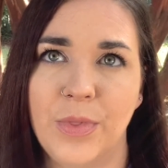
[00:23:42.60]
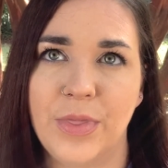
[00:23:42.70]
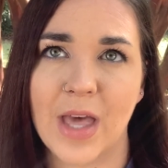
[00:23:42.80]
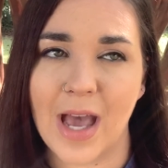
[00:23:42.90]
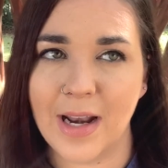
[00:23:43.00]

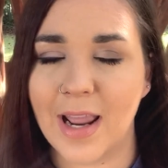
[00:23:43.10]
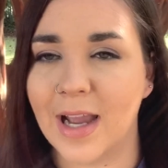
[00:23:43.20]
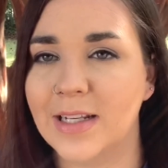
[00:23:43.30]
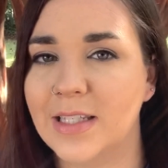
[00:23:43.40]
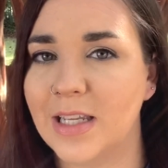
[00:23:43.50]
That
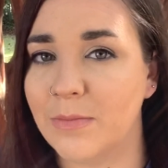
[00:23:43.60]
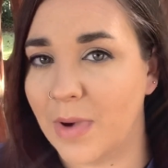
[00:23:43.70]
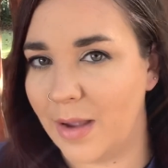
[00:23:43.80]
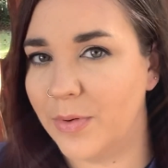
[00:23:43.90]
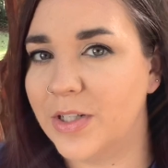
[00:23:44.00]
AIT,
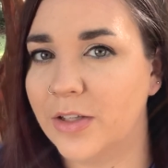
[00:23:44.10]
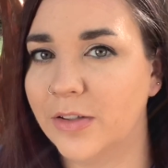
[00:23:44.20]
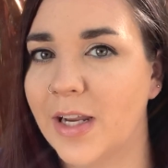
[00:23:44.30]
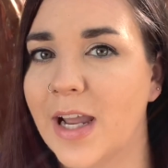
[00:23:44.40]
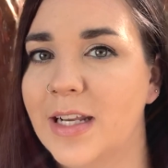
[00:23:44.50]
my
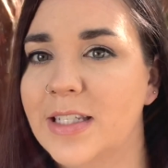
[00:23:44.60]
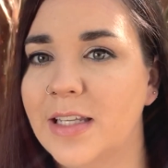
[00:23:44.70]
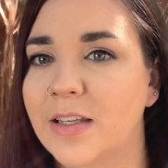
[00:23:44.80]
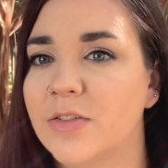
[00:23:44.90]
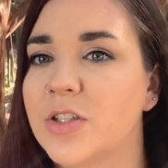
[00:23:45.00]
particular AIT
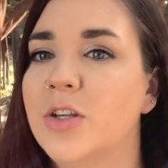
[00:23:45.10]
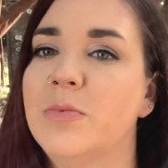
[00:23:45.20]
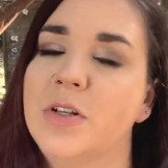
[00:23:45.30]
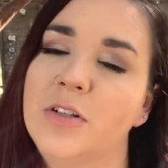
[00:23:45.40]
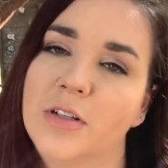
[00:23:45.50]
was
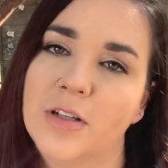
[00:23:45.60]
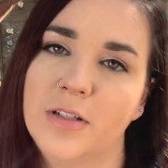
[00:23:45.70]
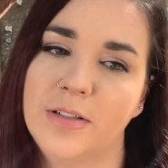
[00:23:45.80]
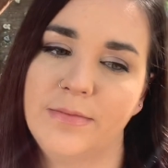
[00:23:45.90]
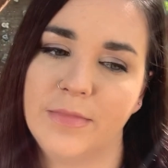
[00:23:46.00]
human,
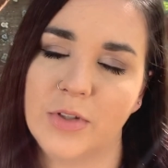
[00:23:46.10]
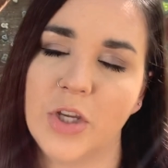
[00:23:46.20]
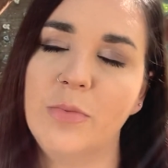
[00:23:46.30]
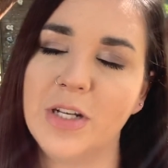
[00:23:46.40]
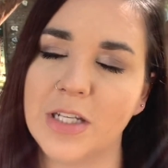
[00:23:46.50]

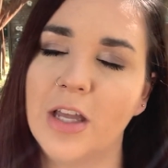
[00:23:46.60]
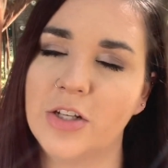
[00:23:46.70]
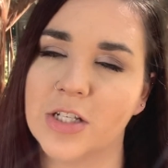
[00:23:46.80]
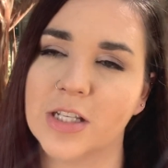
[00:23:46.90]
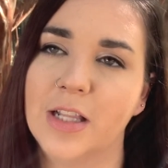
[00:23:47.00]
human
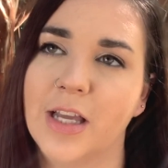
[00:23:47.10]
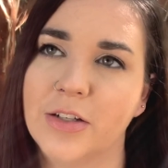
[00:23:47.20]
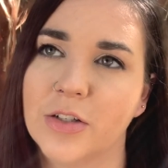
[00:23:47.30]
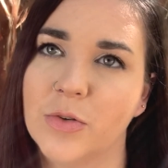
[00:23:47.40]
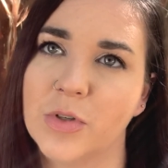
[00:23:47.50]
intelligence
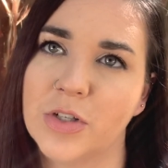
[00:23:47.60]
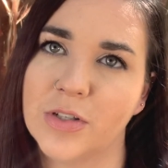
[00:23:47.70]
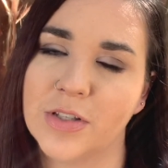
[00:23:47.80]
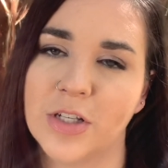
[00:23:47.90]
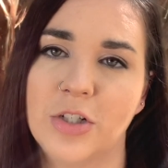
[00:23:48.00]
collector, which is
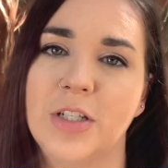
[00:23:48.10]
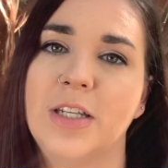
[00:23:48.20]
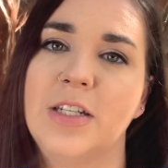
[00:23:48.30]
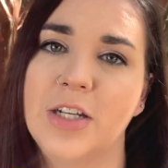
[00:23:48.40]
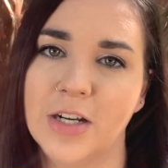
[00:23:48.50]
essentially
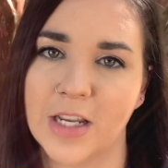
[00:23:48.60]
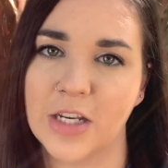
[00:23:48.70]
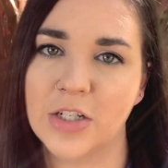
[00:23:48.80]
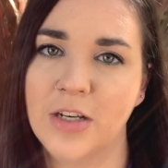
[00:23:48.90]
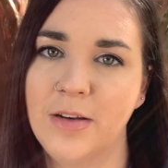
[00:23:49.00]

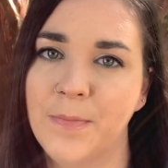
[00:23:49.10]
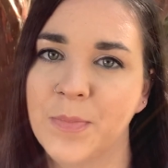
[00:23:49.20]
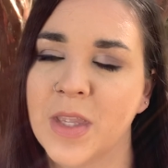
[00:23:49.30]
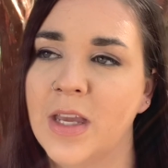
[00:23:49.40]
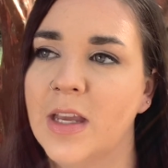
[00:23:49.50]
interrogation.
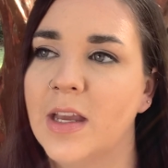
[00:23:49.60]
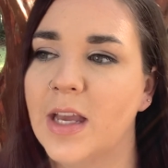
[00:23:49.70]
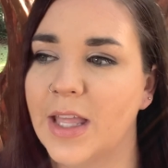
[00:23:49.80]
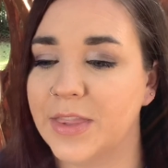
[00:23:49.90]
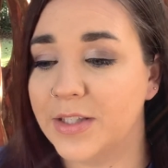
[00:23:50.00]

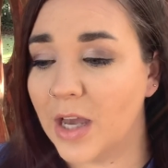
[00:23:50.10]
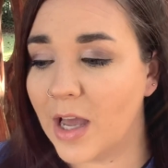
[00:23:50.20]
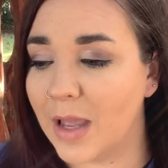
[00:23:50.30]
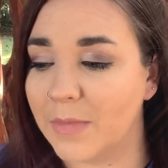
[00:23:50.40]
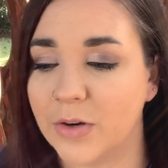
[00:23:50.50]
At the
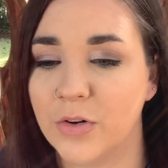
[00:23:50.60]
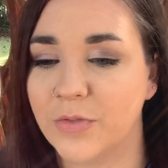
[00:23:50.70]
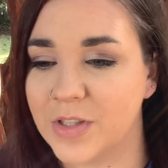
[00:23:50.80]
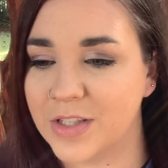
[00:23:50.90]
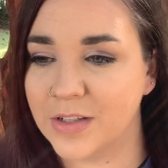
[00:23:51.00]
time, I don't know
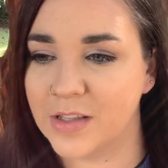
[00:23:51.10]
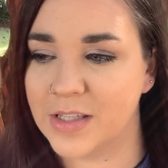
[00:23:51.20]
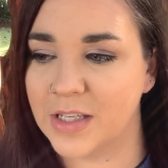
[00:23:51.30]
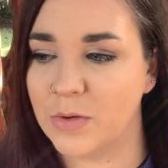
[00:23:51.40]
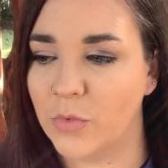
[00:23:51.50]
if it still
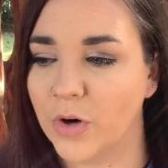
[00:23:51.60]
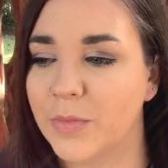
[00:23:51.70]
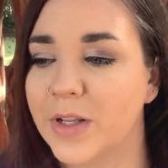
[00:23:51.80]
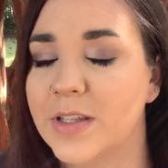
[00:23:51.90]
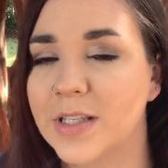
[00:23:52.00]
is anymore,
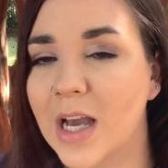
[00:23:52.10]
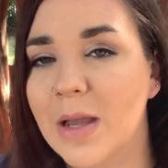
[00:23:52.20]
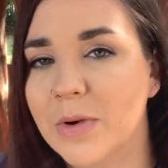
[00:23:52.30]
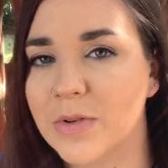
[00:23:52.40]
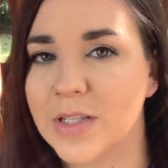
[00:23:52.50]
but at the
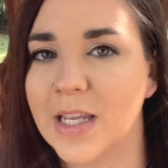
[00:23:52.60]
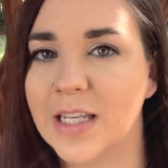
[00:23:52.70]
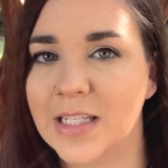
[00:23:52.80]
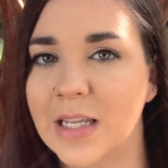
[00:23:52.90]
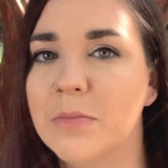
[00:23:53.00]
time it was an
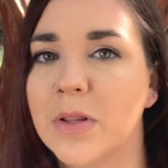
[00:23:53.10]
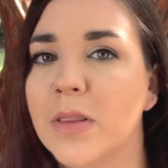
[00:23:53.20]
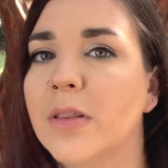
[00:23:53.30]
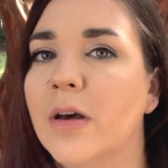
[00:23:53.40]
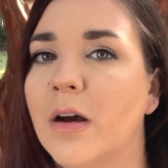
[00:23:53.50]
18 month
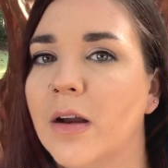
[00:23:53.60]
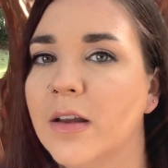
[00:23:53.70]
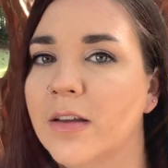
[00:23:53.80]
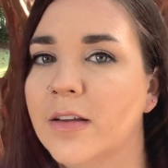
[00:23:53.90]
long